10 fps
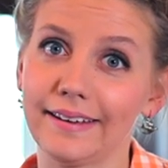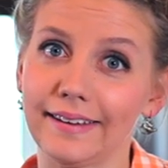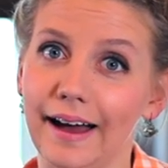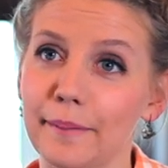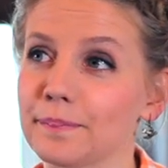
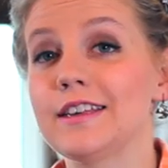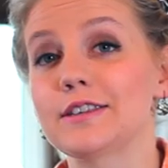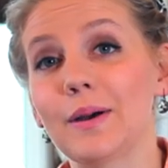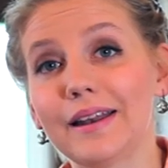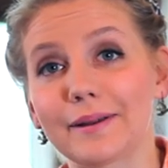yeah.
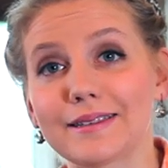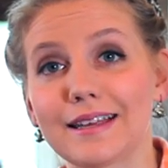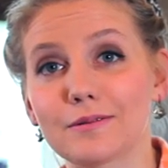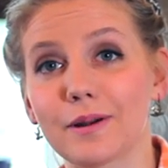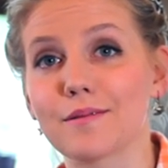So anyways,
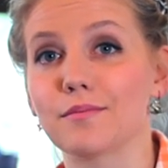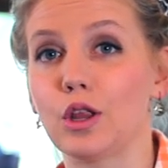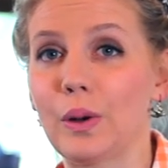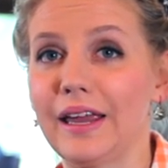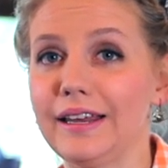that's where I'm
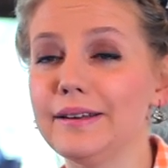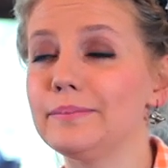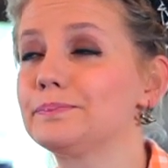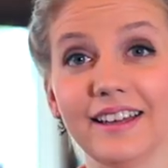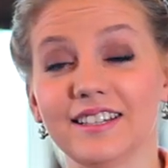
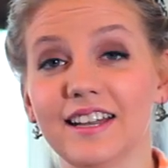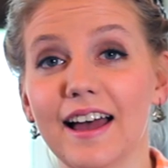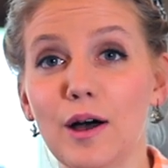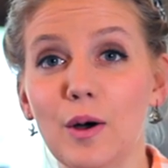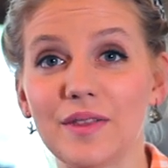located.
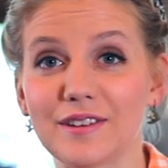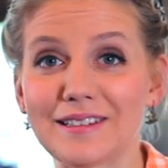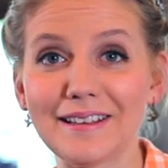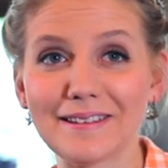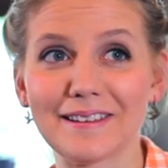Now, there's
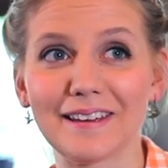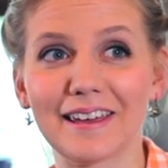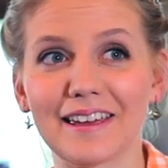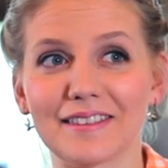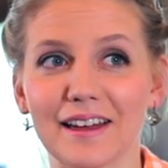another
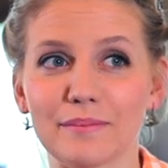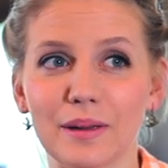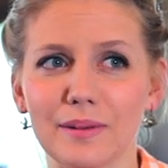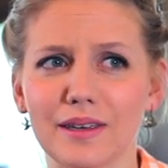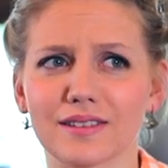thing that
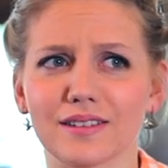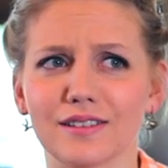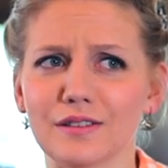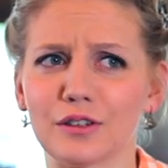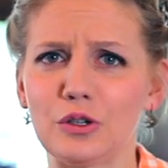maybe is a
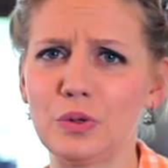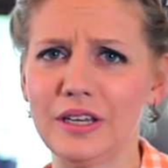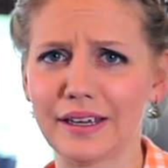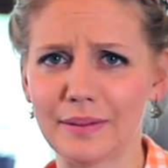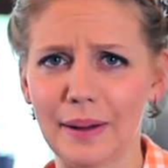little
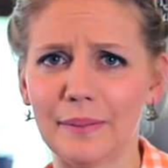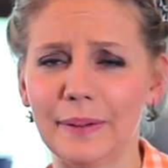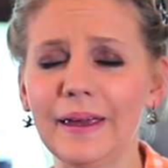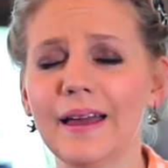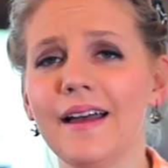unique about
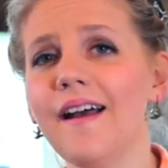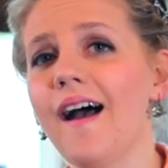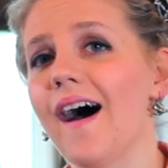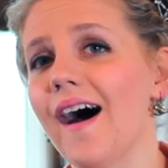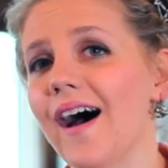me.
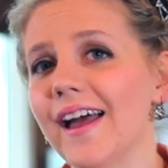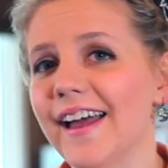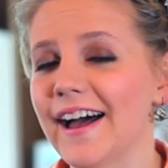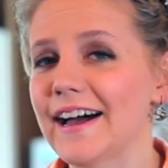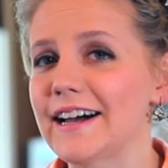I
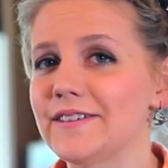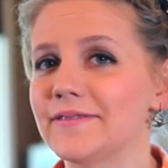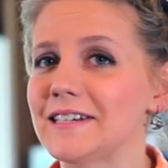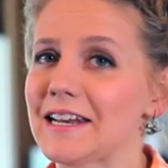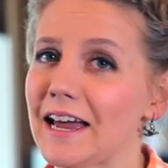
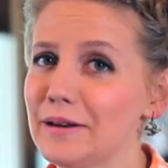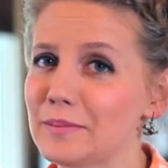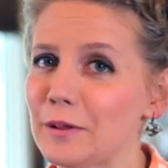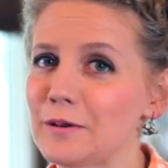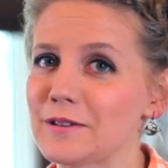have nine
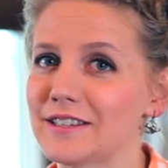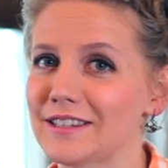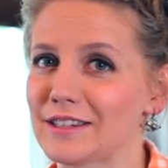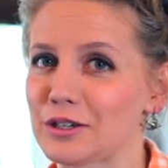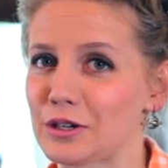brothers
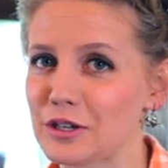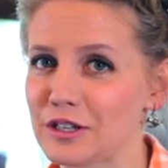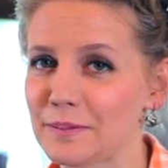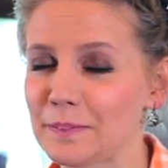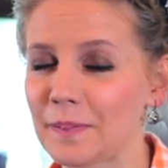and
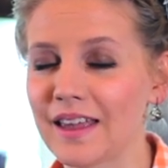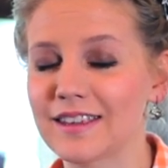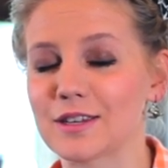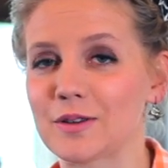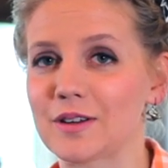sisters. So